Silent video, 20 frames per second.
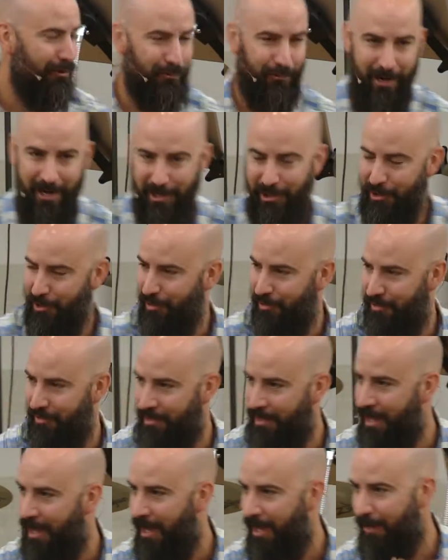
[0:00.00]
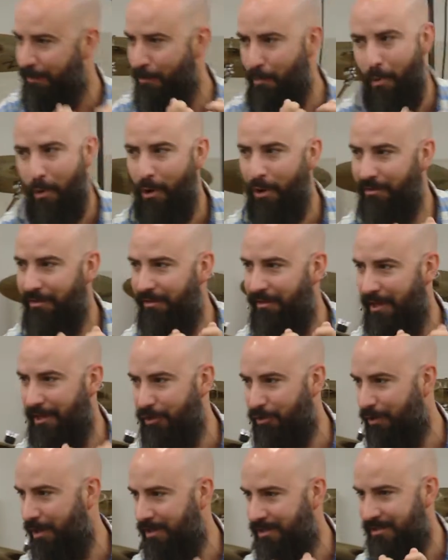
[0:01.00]
gracious God more than they
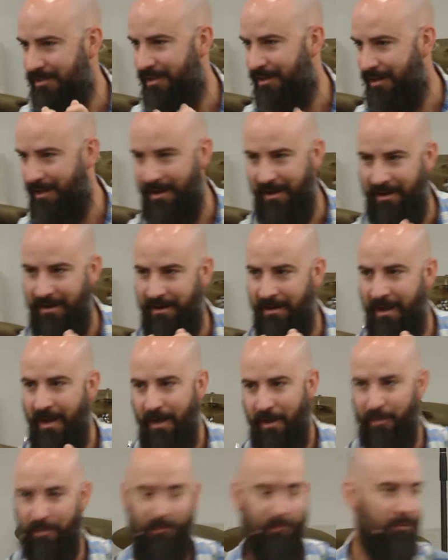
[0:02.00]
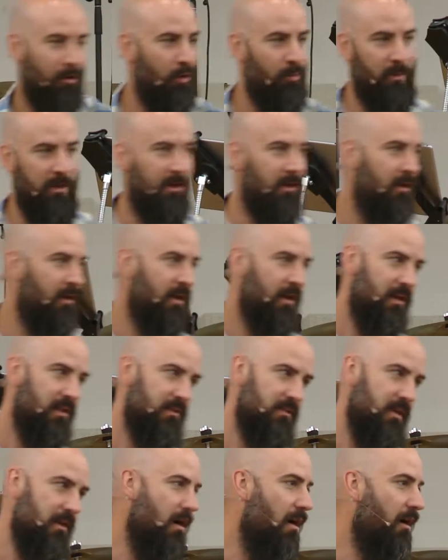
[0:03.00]
trusted in the Roman
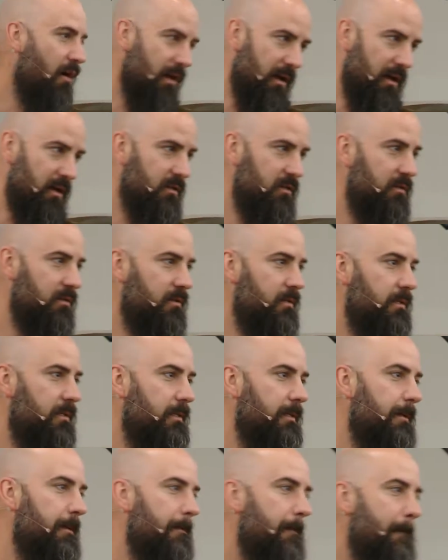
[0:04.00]
denarius.